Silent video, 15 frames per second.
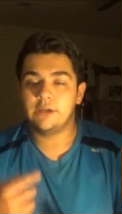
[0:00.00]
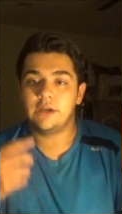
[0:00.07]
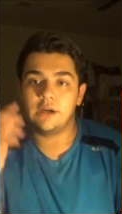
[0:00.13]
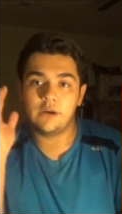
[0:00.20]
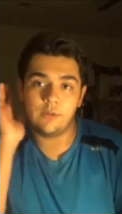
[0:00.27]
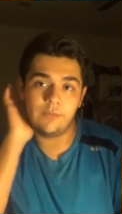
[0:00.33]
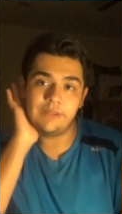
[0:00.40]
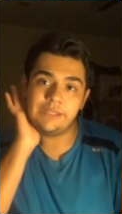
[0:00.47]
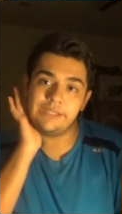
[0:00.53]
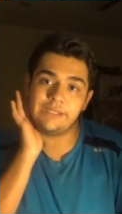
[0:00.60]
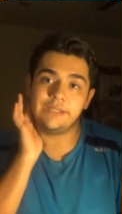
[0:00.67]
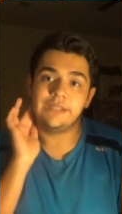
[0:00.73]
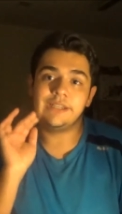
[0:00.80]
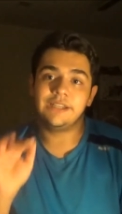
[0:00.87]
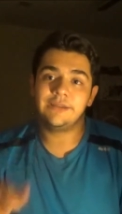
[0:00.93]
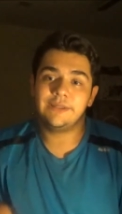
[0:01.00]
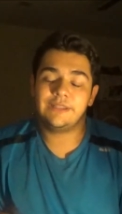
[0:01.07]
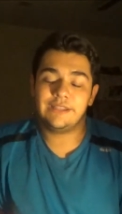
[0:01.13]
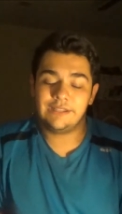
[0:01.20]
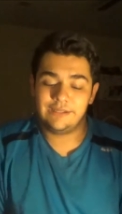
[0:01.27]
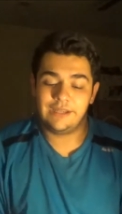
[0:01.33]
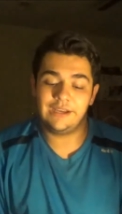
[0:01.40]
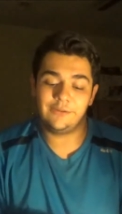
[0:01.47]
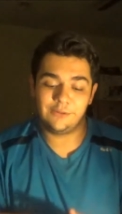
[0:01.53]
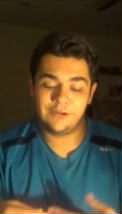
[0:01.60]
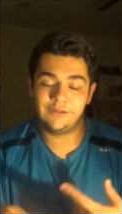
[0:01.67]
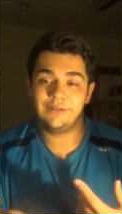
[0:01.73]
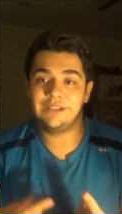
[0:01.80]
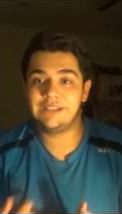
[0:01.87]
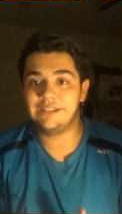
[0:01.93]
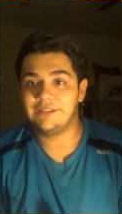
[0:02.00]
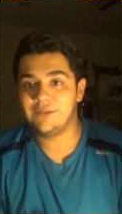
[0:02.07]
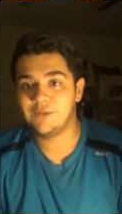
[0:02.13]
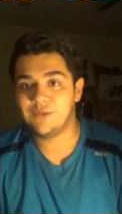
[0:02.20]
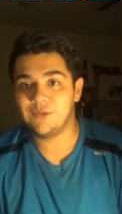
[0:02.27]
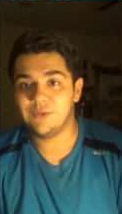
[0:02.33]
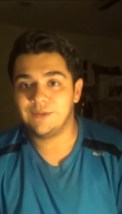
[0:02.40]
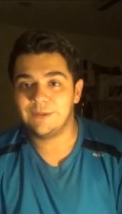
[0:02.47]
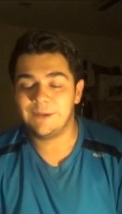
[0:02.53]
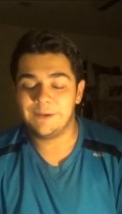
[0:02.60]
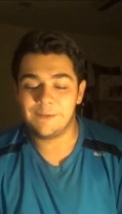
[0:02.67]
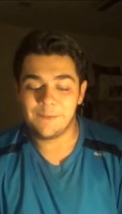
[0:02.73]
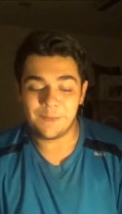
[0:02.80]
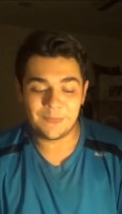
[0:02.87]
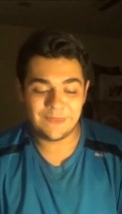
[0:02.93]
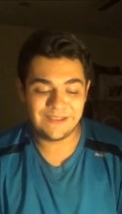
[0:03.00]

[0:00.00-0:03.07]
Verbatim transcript: "Oh, play it," and then I would already get used to it. Um,